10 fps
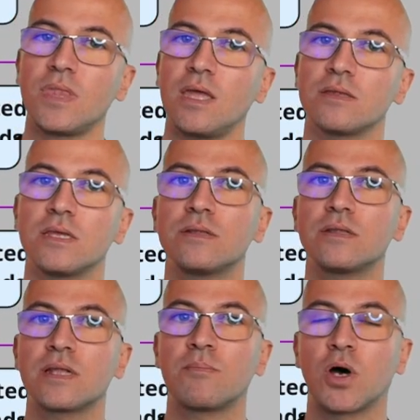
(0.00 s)
this is
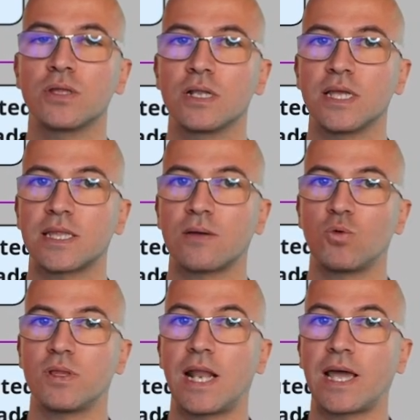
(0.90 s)
a model that I
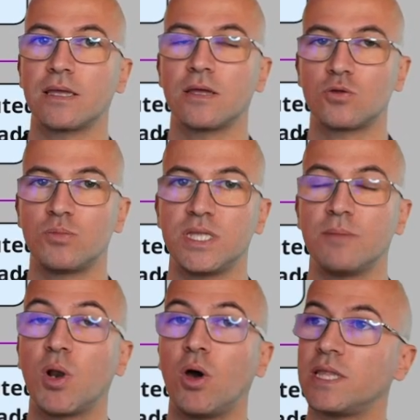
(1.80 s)
would like to be
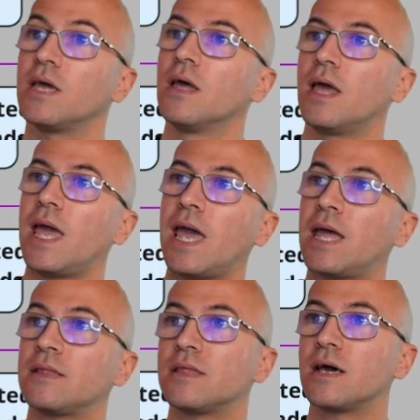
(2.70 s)
deployed.
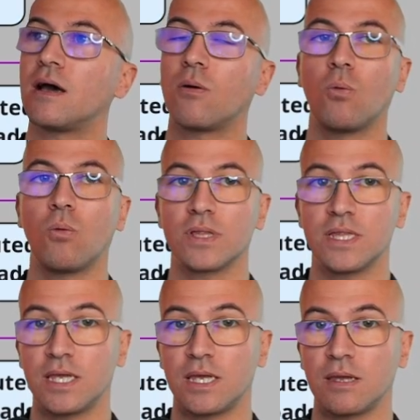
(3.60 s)
And uh,
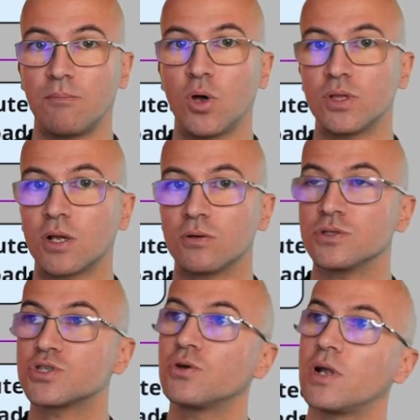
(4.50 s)
the model
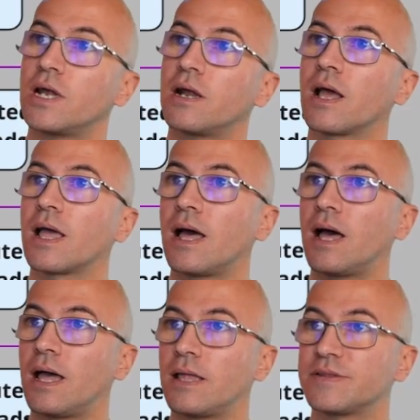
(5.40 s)
controller
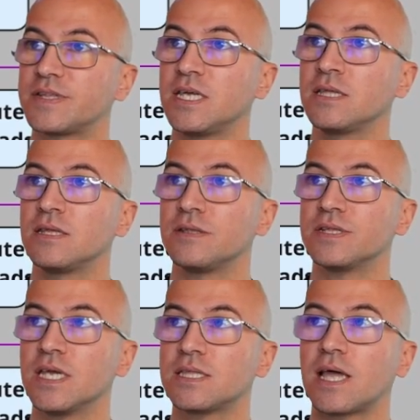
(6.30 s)
uh, seeing this
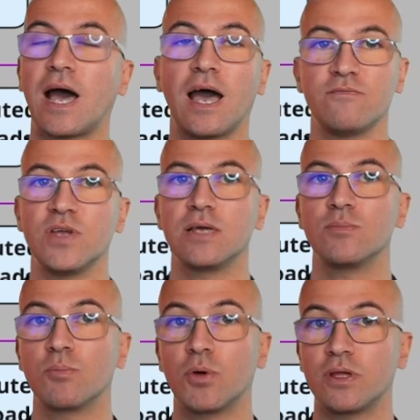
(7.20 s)
data available
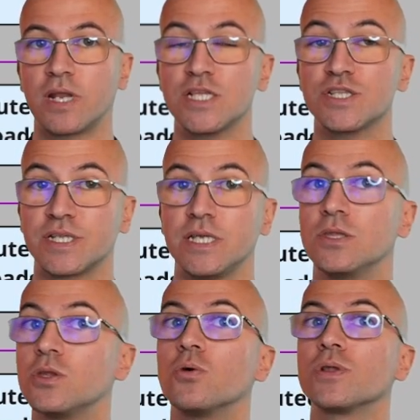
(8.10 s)
in model registry
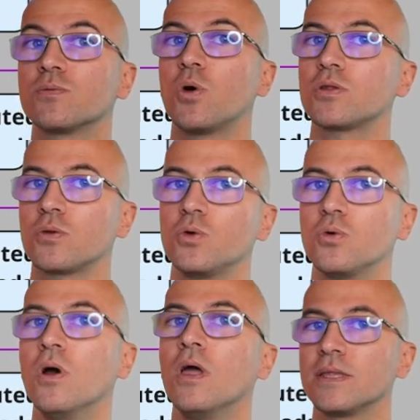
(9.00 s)
knows what to do,
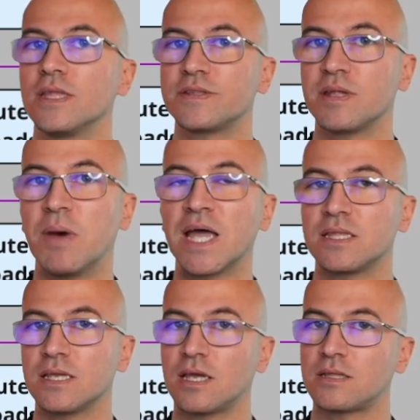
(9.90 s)
the
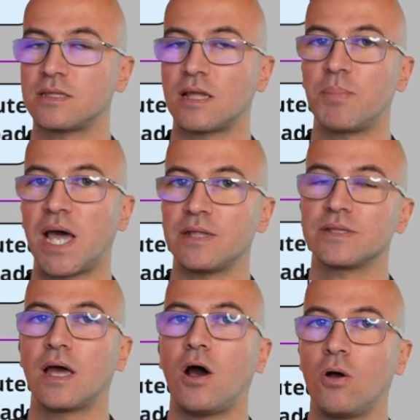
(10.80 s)
semantic that it applies
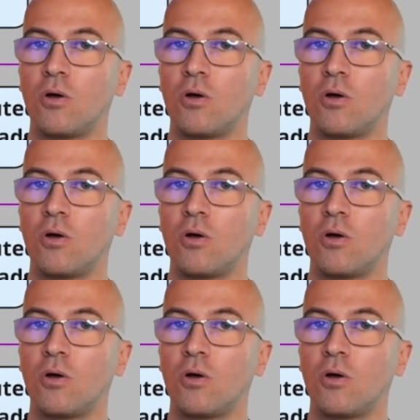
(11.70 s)
on